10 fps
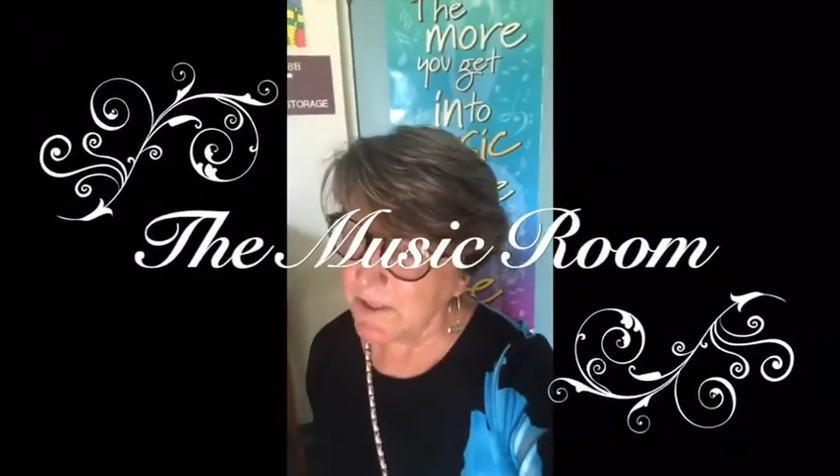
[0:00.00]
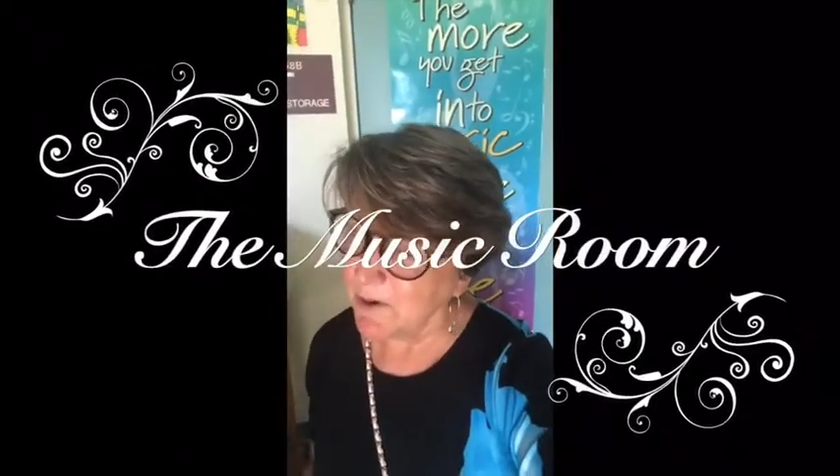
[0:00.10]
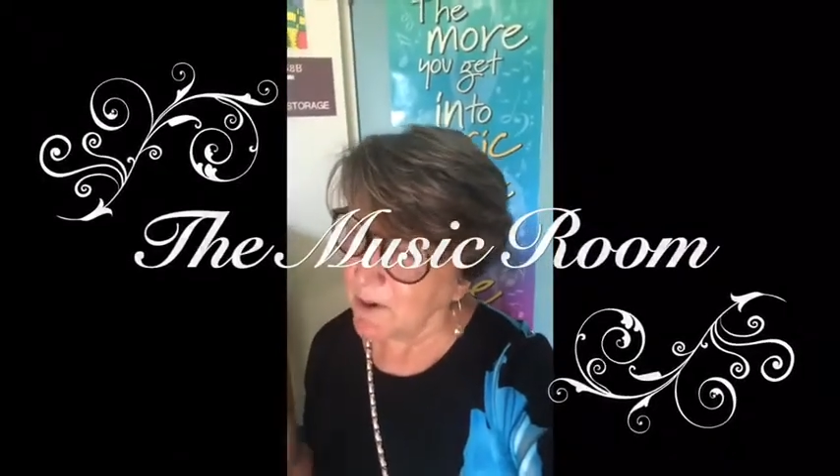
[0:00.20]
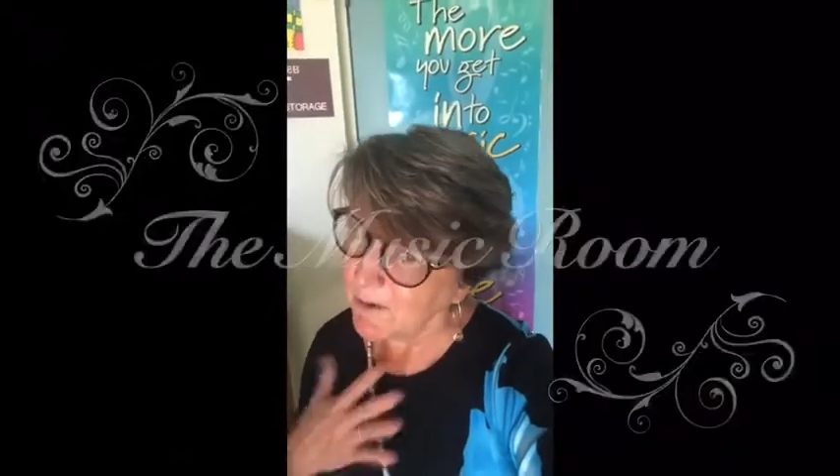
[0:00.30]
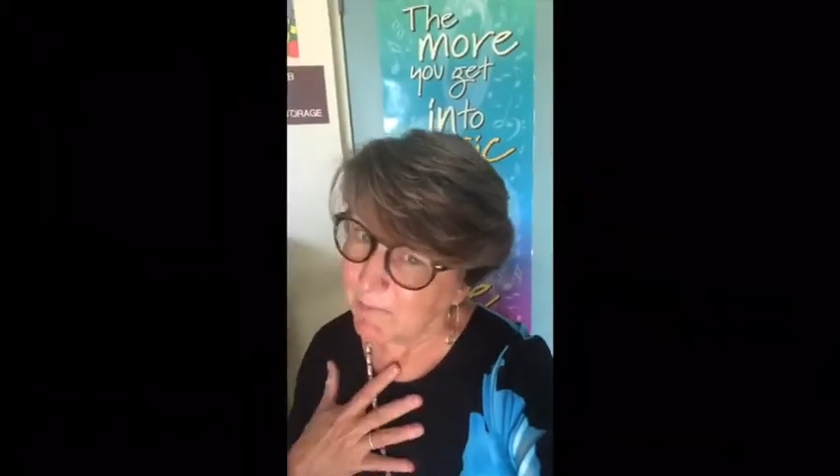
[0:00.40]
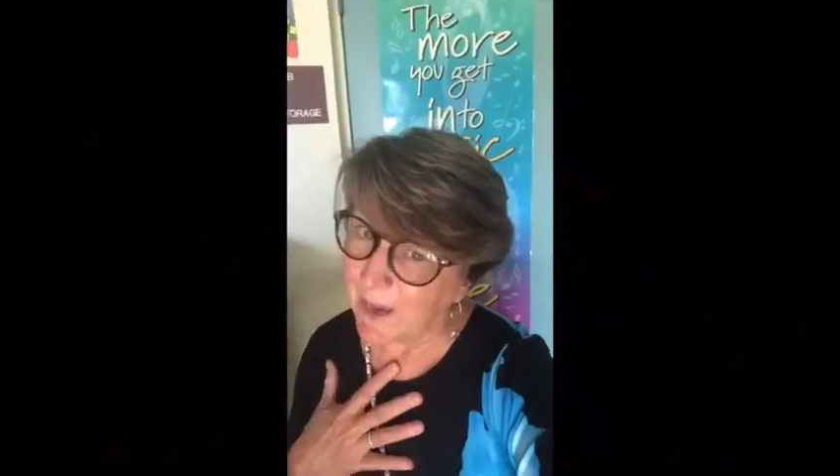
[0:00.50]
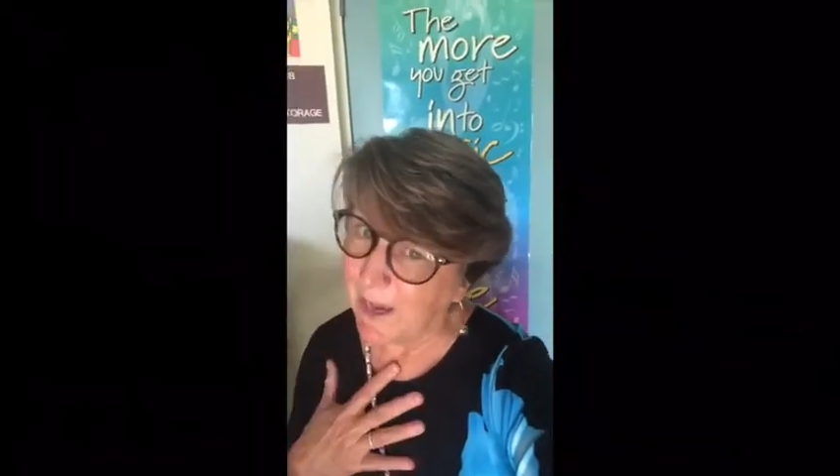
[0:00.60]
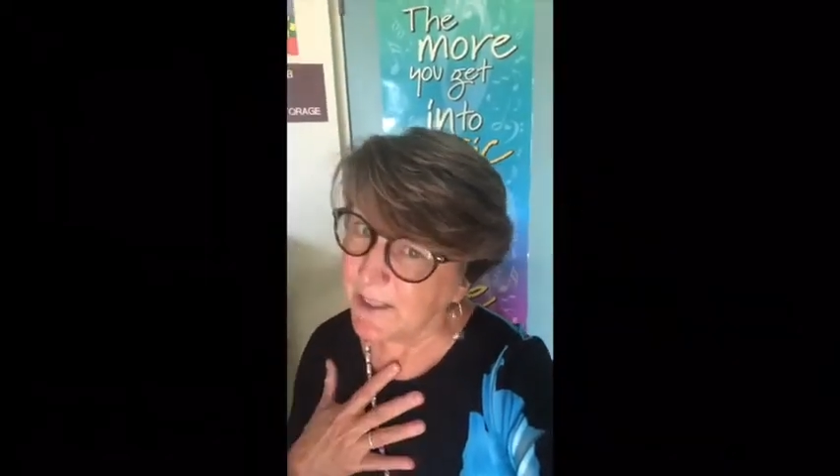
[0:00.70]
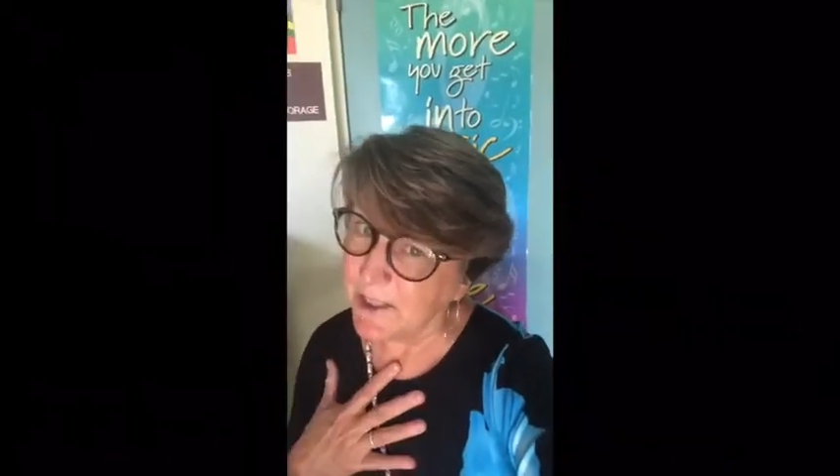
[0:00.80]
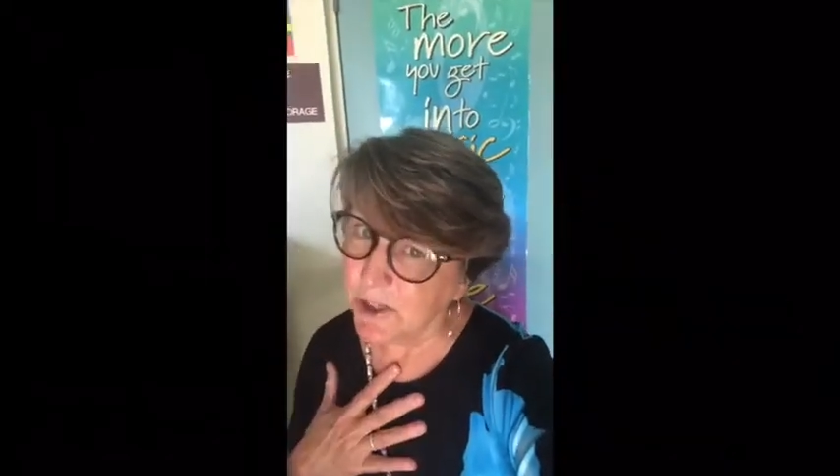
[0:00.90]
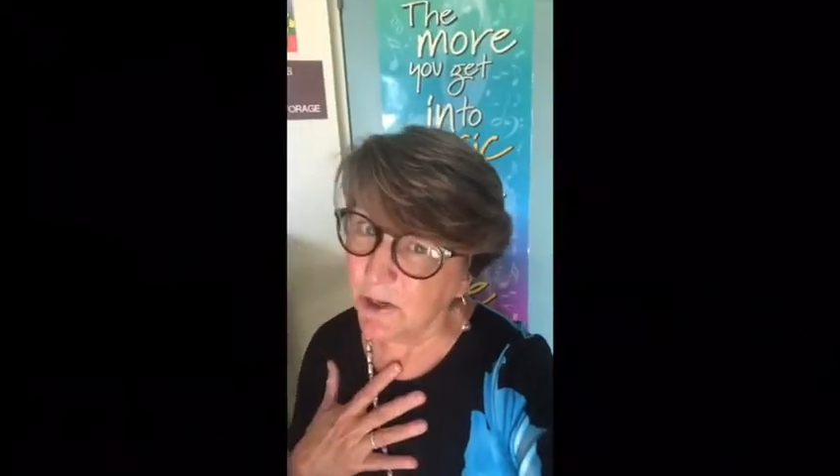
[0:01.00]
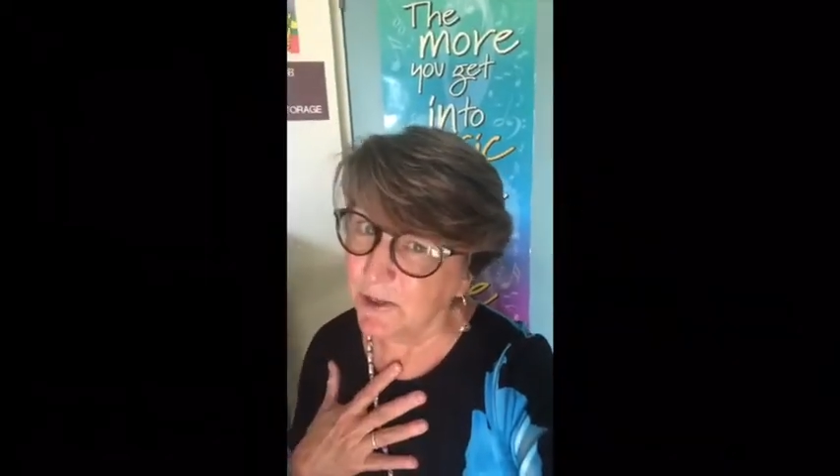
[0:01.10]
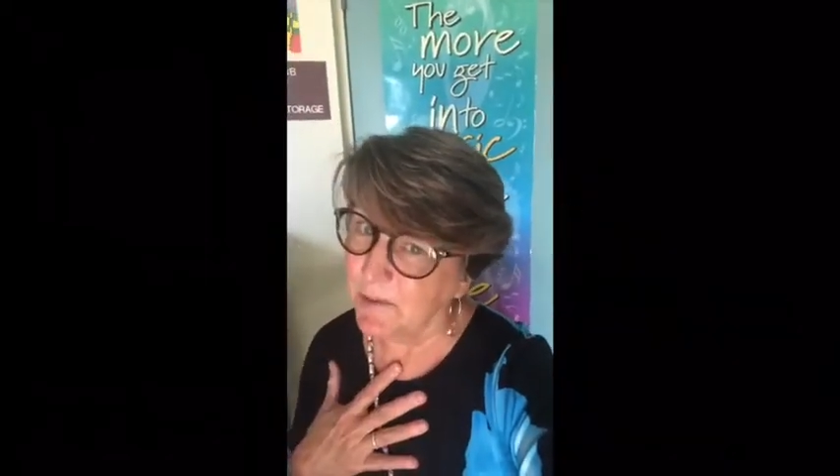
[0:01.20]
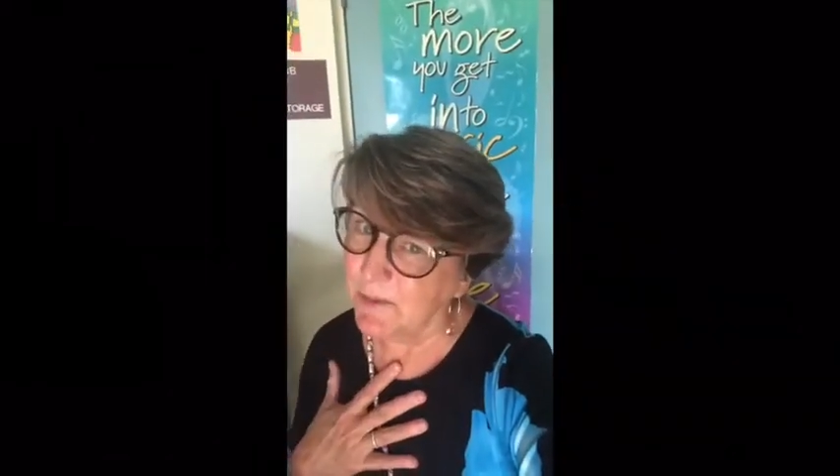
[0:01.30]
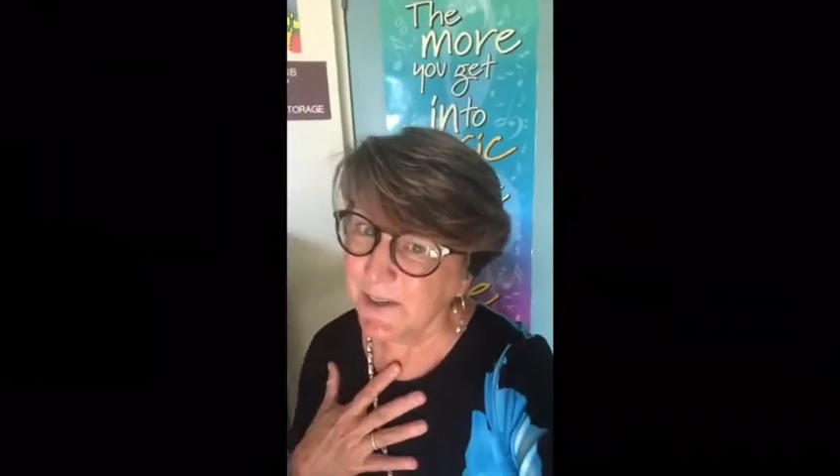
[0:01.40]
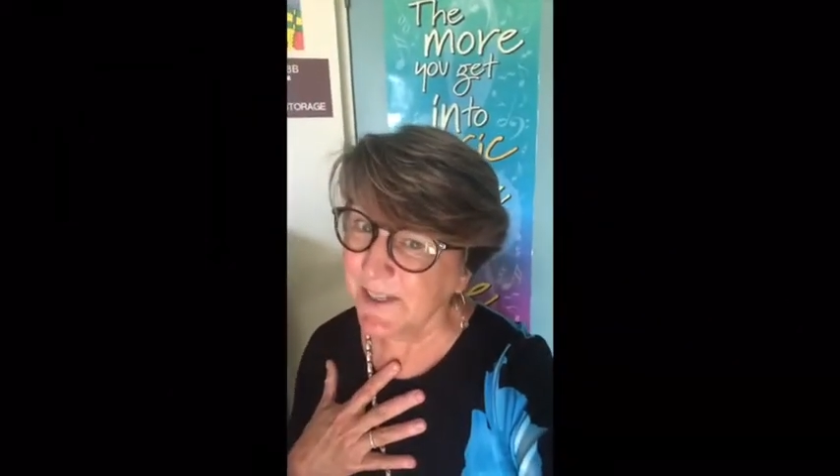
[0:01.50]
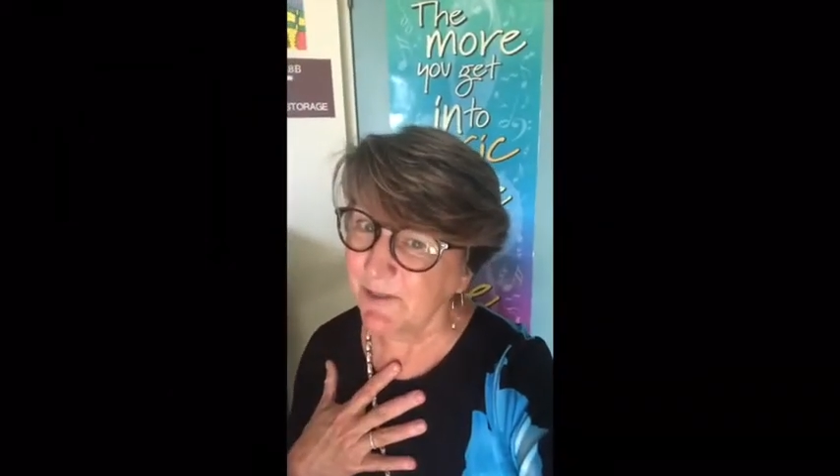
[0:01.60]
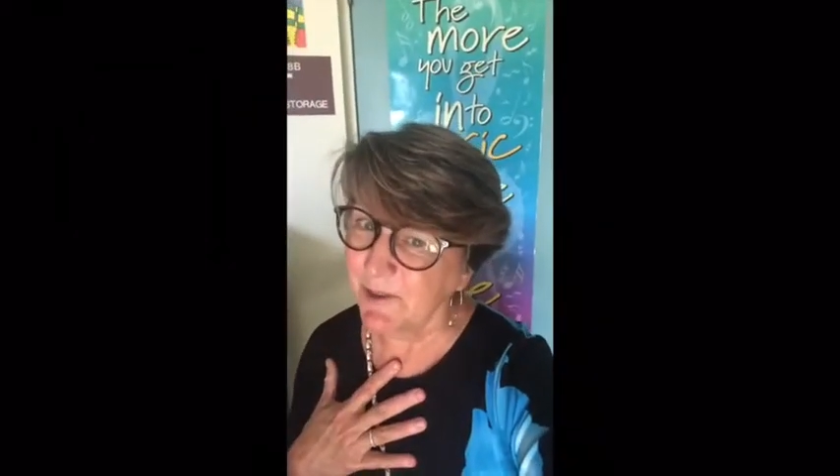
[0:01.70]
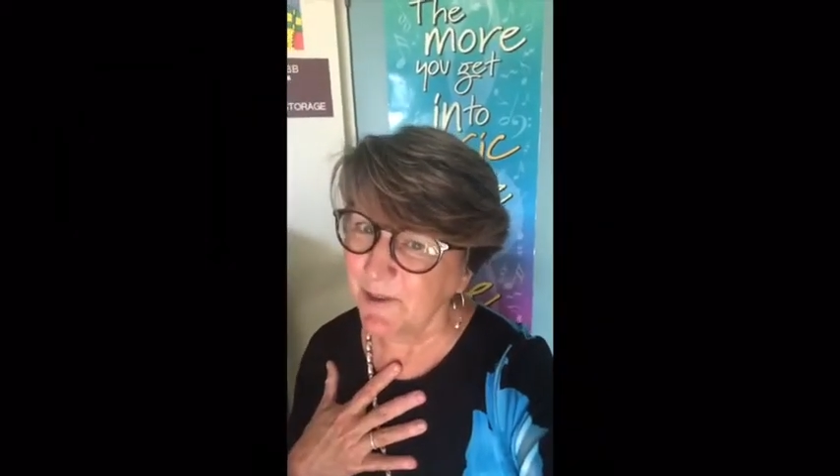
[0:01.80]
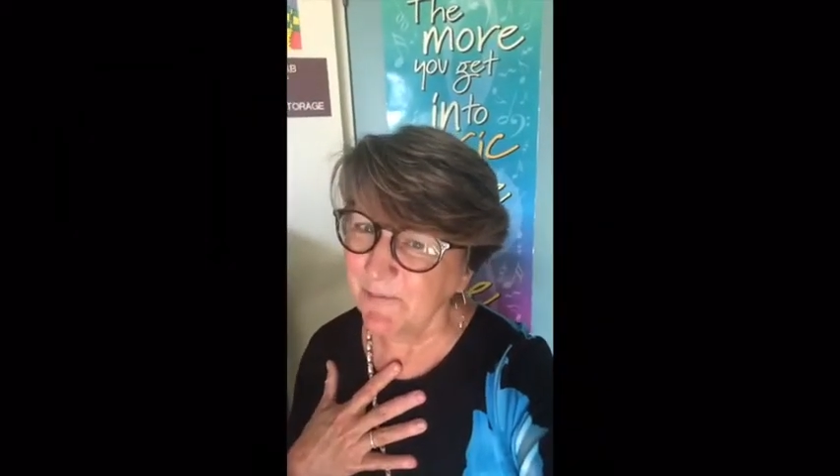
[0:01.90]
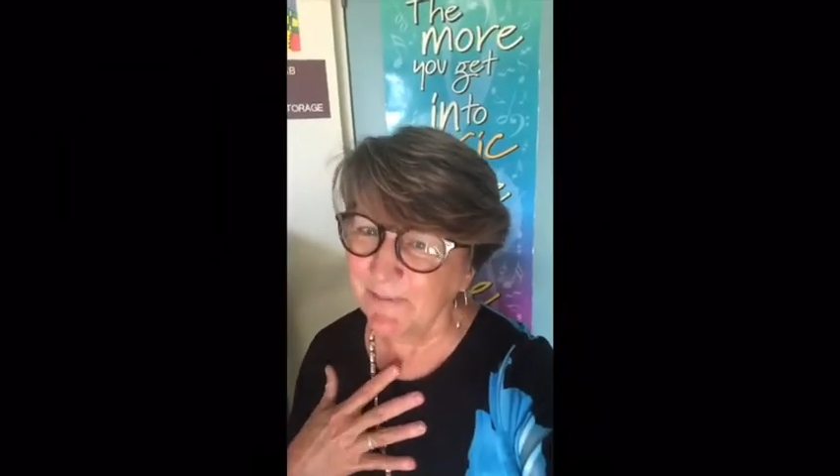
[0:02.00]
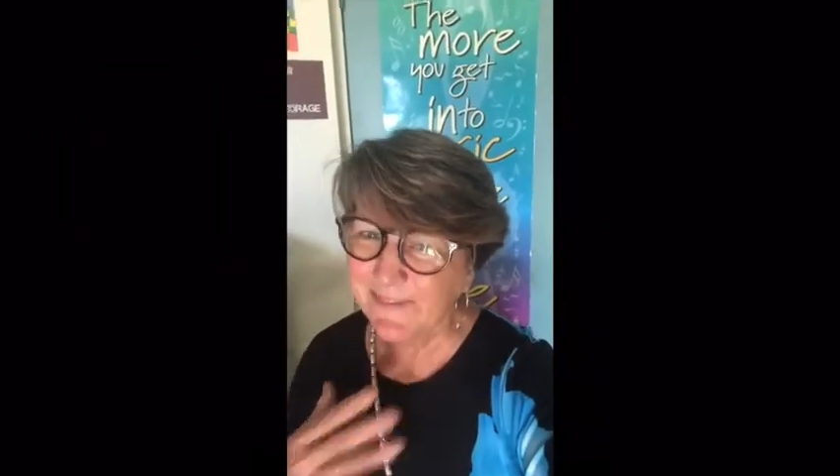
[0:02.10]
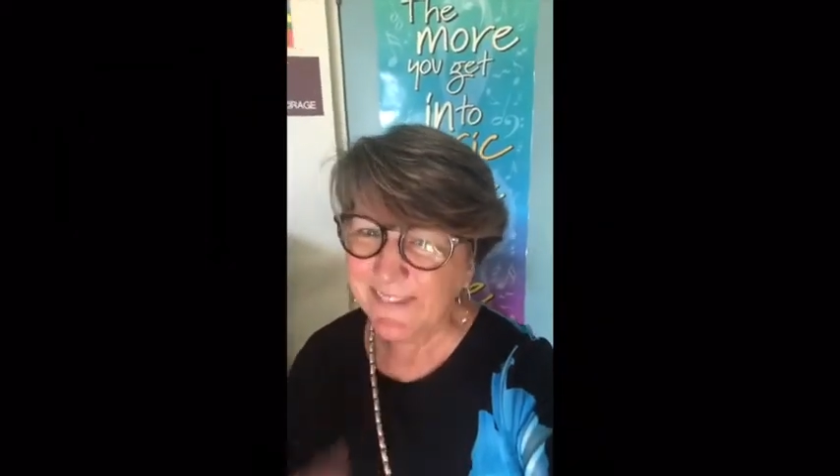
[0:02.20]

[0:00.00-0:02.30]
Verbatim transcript: so I had to show you the music room.